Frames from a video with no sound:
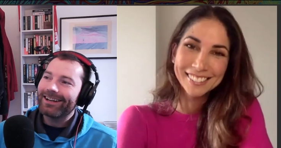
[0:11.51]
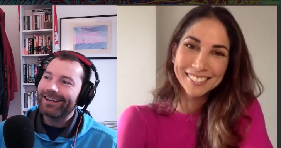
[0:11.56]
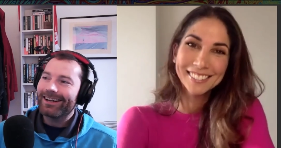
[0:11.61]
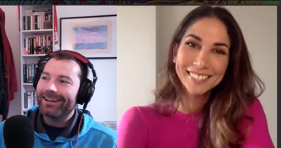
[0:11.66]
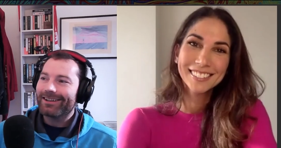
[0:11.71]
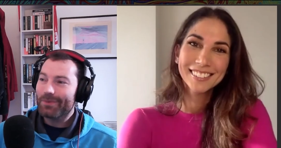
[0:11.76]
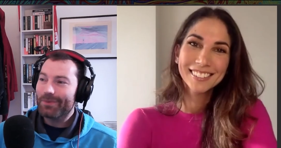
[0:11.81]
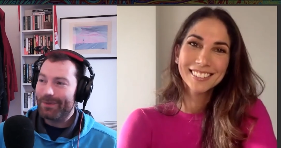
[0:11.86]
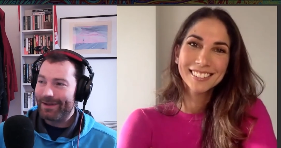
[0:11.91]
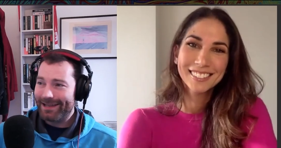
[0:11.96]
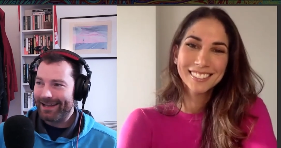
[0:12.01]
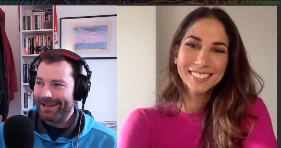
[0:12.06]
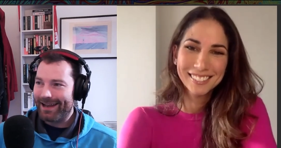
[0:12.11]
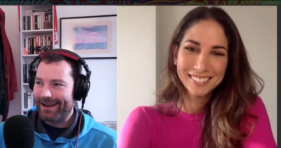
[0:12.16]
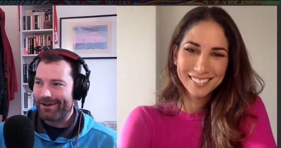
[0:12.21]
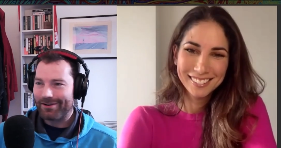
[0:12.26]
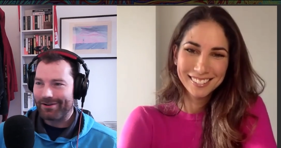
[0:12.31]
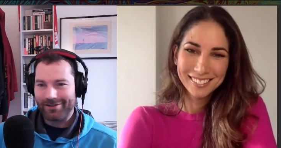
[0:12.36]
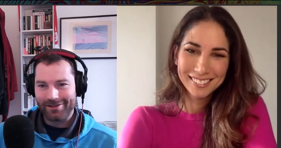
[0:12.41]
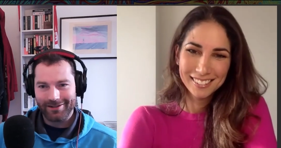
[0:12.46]
Speaker 1: Twenty
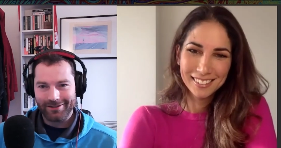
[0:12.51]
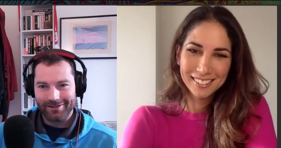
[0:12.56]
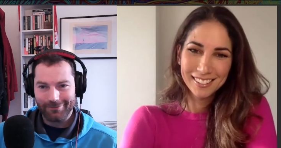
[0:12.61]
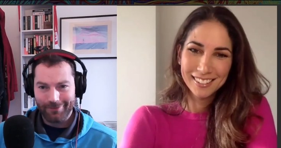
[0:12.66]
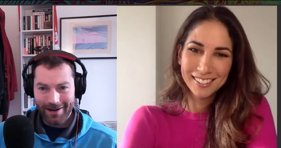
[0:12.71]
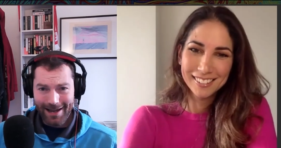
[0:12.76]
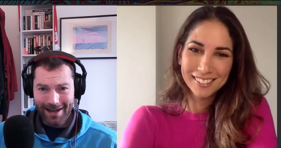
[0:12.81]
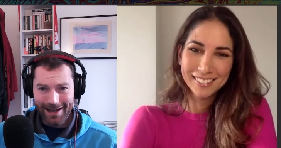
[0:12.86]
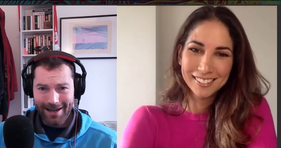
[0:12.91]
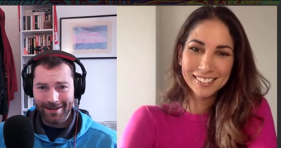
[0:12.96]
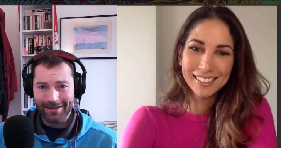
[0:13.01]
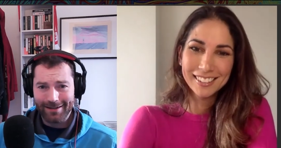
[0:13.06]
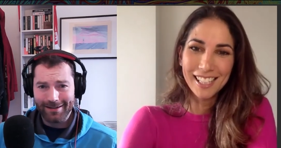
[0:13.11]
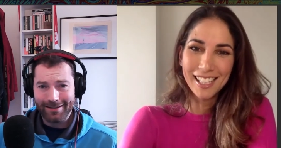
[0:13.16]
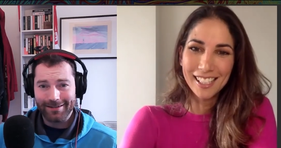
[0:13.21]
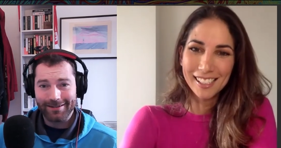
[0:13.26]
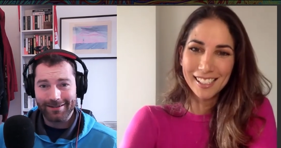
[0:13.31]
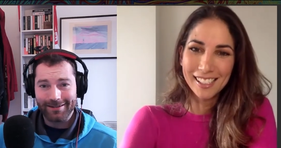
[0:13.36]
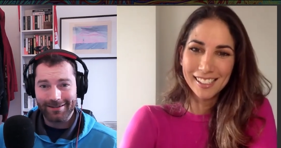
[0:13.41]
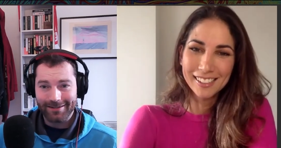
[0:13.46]
years,
Speaker 2: really?
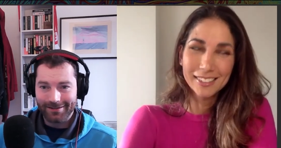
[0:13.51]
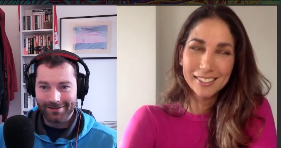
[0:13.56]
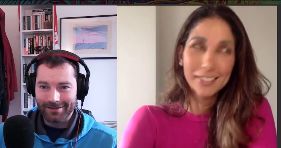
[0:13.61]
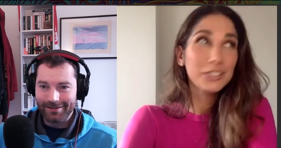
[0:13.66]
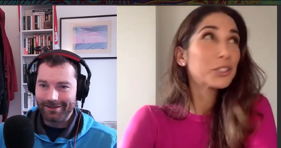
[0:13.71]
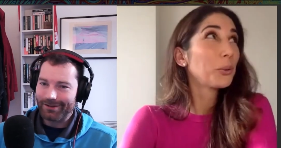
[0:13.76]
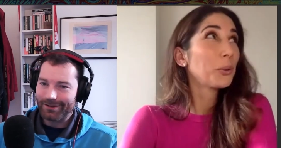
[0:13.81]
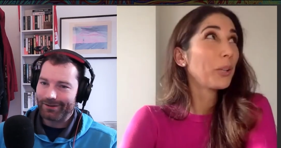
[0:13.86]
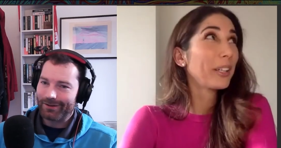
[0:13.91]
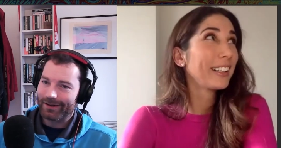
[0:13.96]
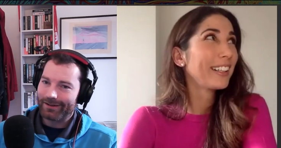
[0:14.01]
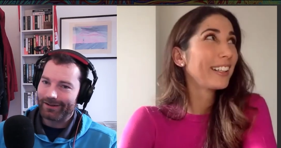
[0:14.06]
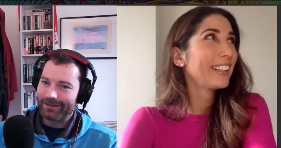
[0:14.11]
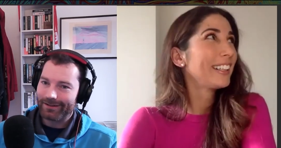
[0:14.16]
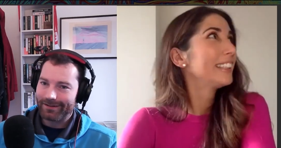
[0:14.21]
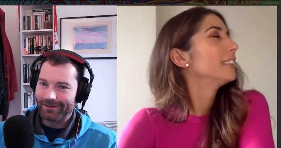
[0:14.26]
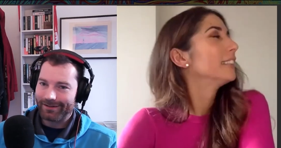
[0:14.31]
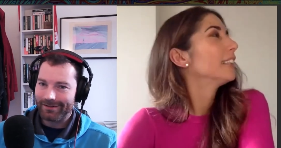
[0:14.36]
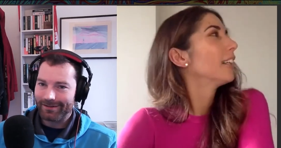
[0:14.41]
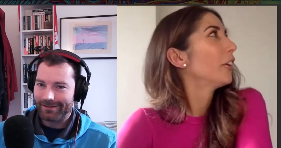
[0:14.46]
Yeah.
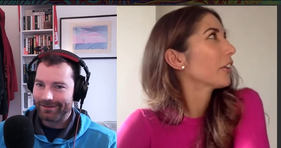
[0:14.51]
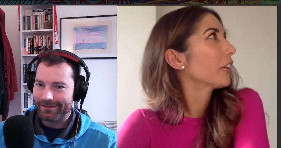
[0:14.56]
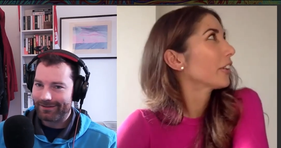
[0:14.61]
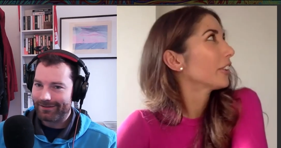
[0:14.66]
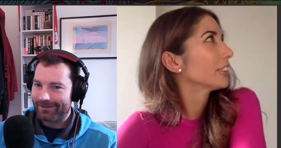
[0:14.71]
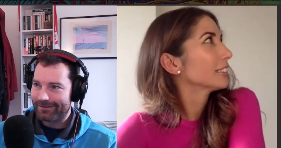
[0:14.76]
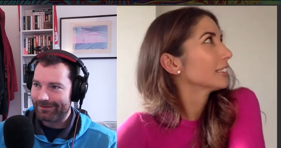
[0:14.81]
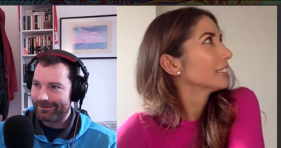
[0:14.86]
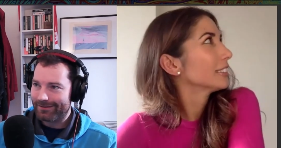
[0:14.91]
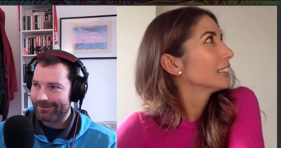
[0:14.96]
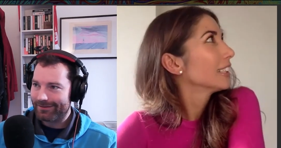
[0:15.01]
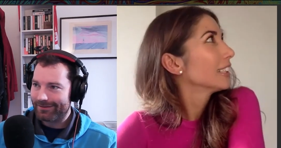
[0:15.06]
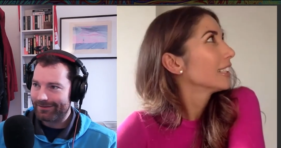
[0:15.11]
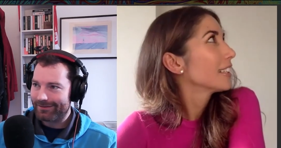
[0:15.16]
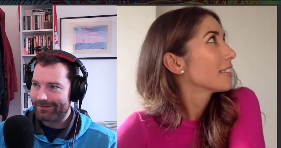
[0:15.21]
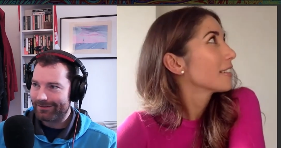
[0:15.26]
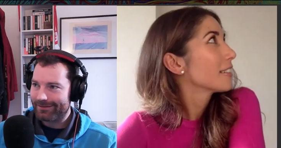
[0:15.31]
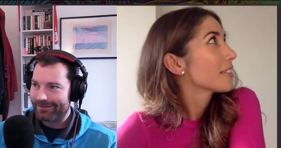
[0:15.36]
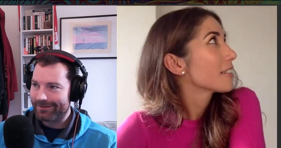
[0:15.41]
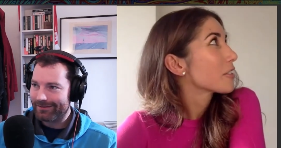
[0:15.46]
Twenty. Hold on.
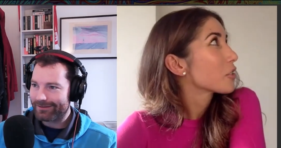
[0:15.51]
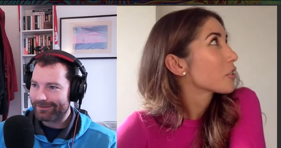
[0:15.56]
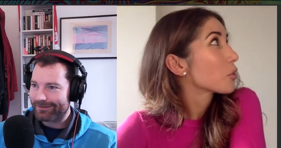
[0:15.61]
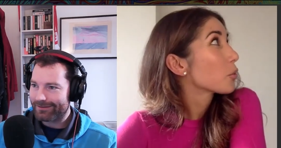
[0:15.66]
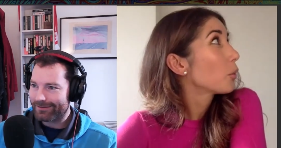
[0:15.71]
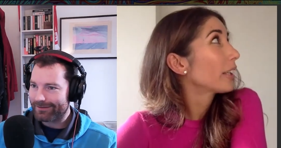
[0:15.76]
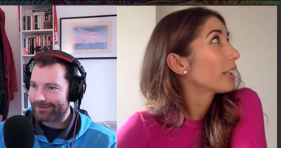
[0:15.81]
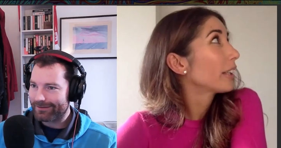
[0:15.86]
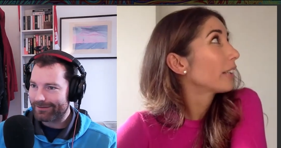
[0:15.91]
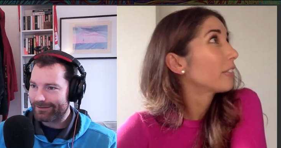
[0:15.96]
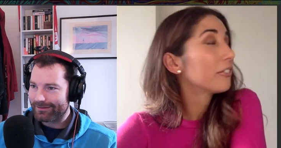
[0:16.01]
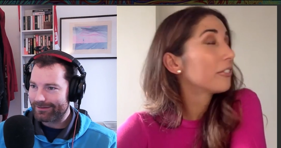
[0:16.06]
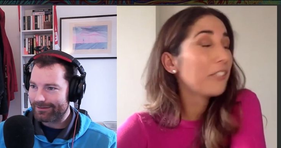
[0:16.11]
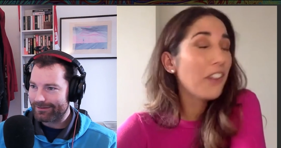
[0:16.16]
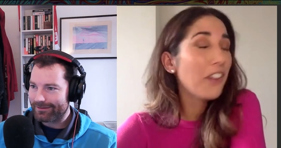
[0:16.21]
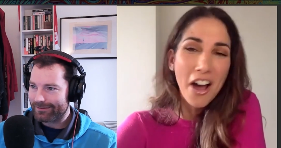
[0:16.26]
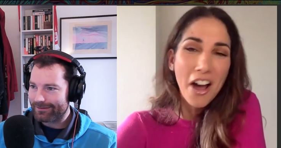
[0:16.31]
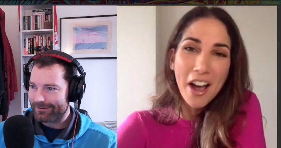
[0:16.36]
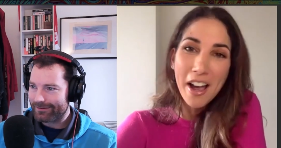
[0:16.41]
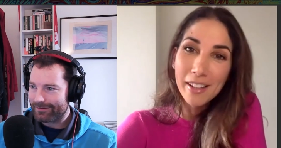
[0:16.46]

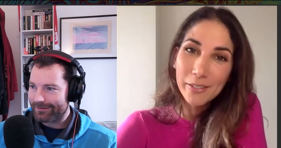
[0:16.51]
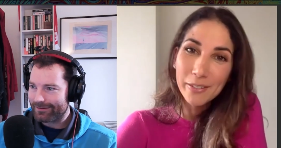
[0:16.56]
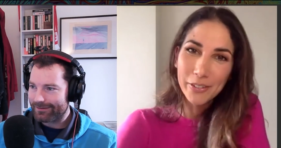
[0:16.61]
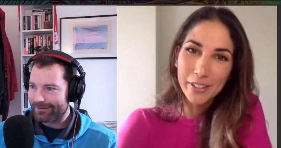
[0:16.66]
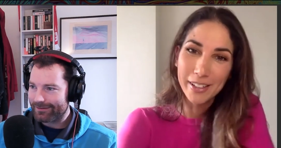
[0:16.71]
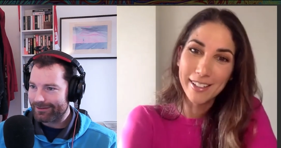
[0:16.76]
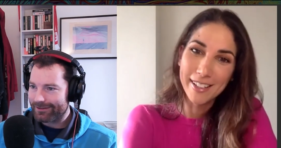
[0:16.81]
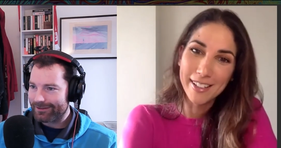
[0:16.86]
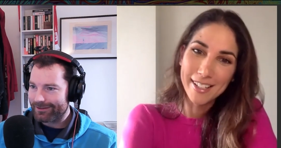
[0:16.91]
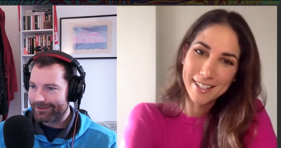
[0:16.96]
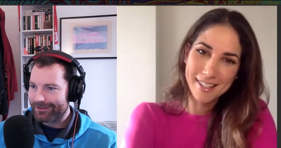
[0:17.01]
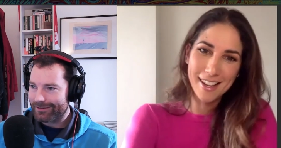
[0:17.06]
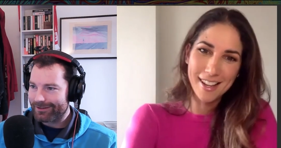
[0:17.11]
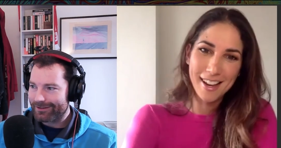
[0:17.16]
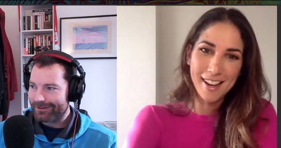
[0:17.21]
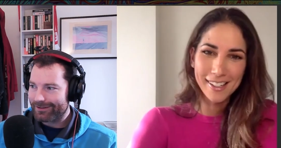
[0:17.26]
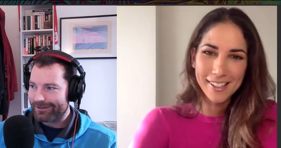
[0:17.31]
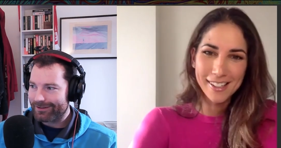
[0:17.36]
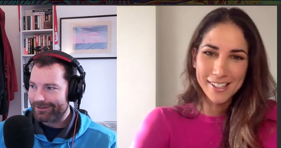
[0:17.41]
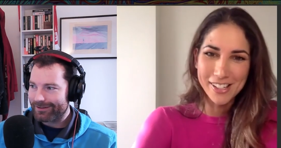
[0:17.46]
25 years
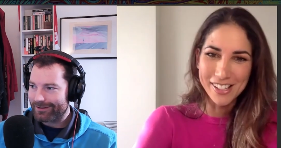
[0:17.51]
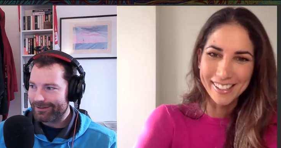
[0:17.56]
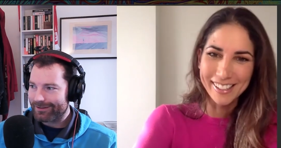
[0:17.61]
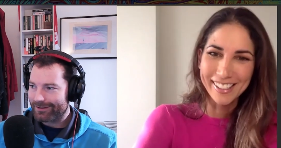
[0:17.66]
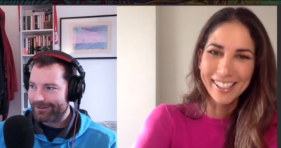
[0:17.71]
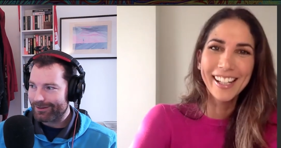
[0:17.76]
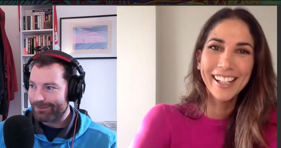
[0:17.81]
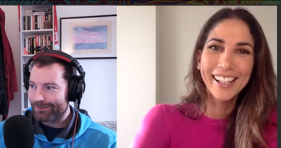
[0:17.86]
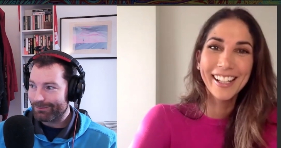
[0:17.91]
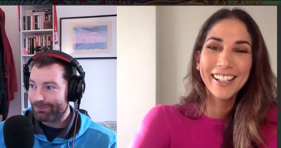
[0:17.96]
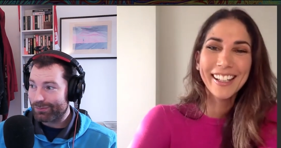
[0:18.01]
actually